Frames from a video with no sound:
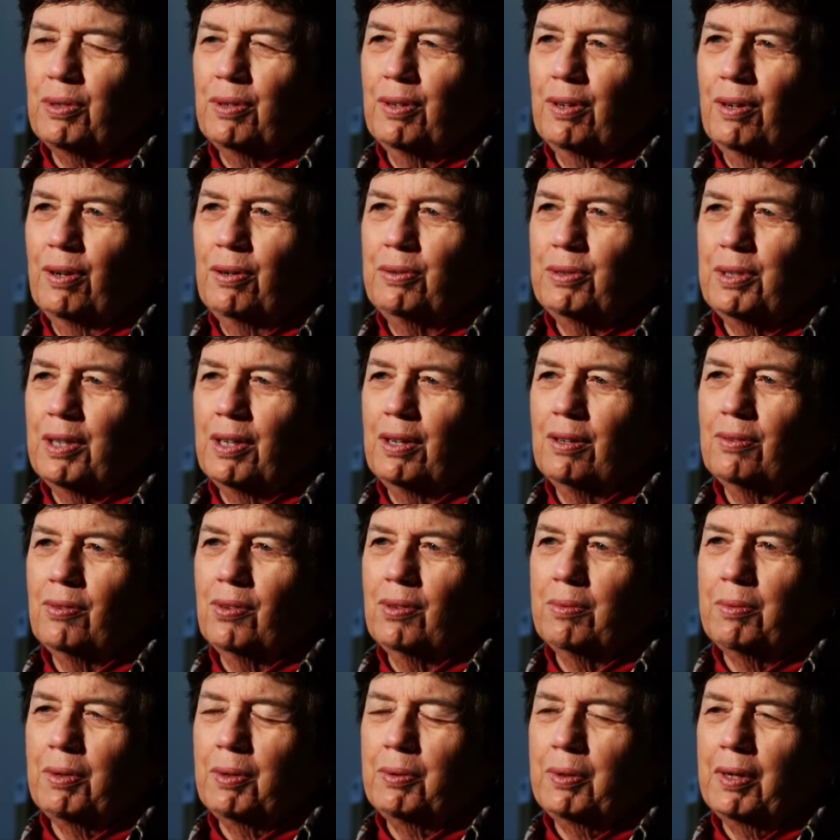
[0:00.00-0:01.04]
or a hotel
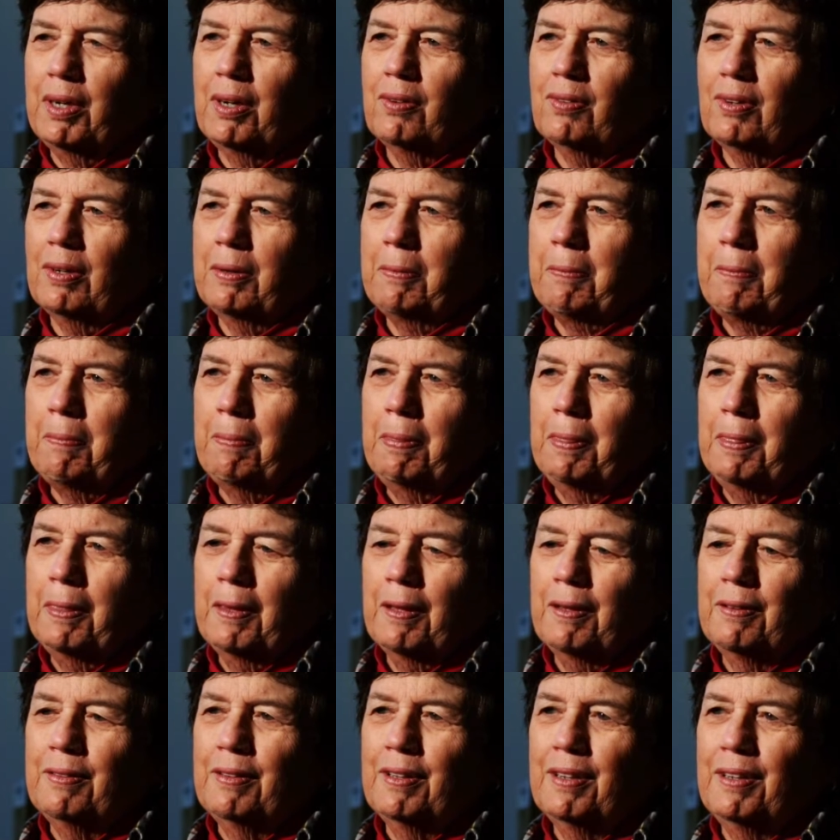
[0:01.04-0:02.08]
room or whatever,
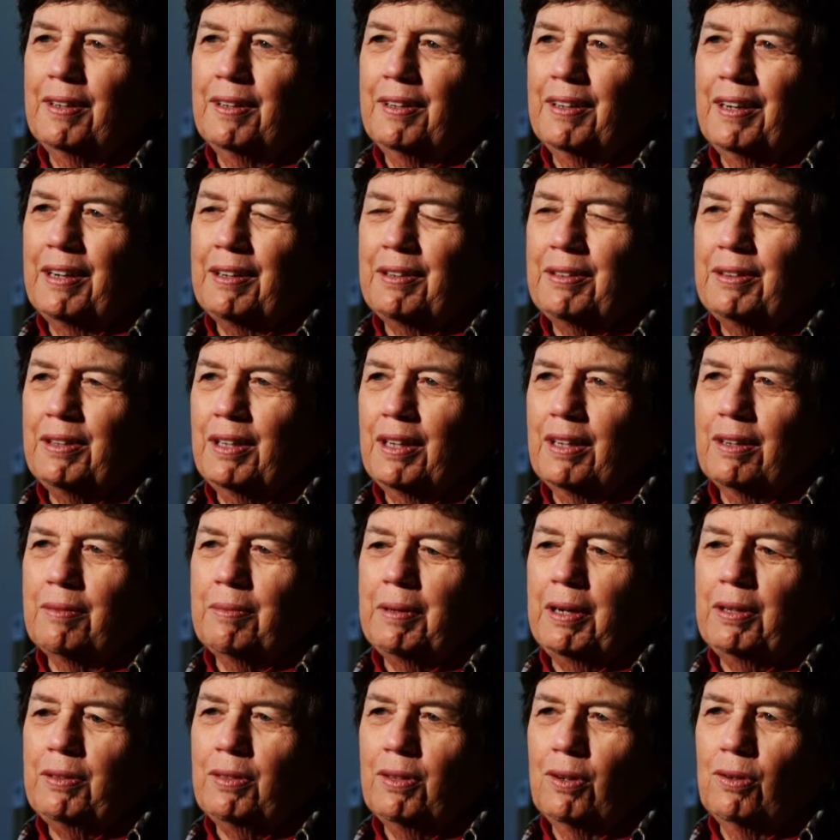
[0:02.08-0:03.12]
then I could think
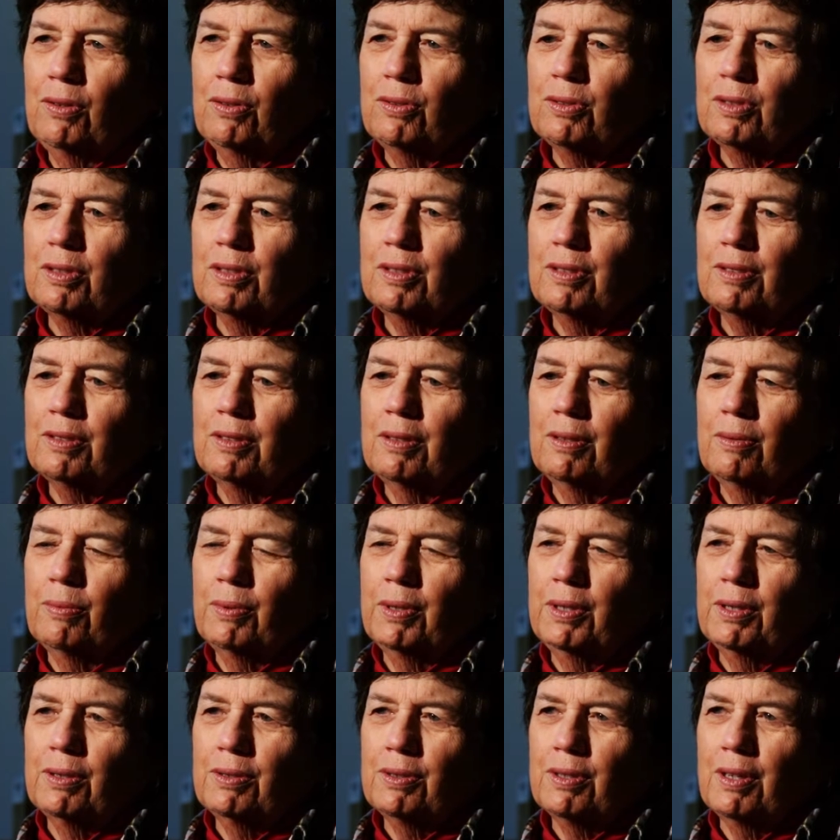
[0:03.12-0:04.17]
about those
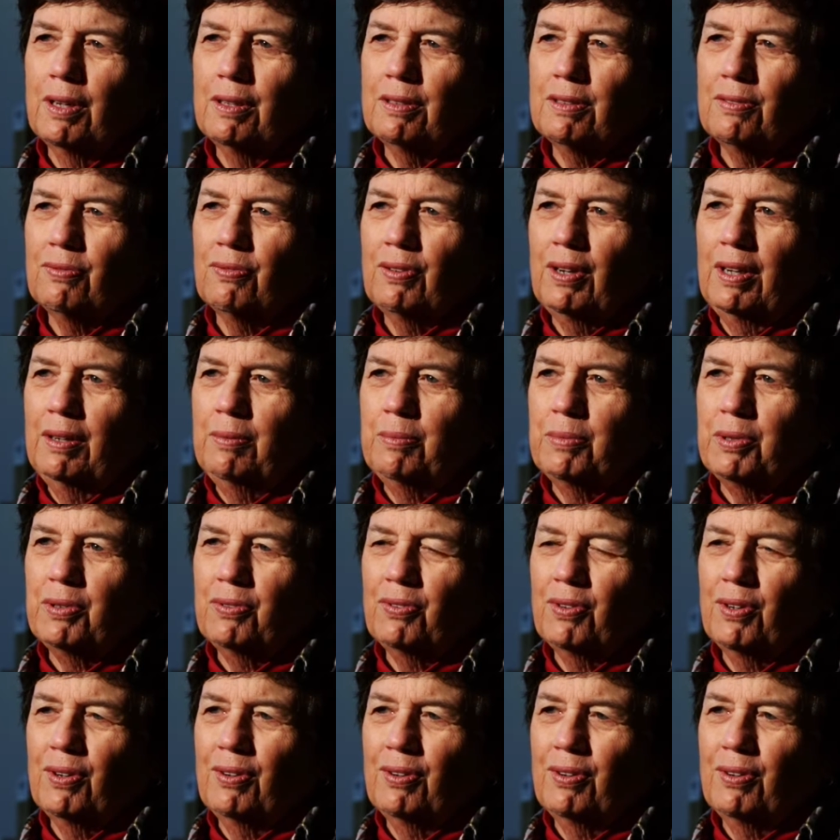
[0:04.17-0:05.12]
windows as frames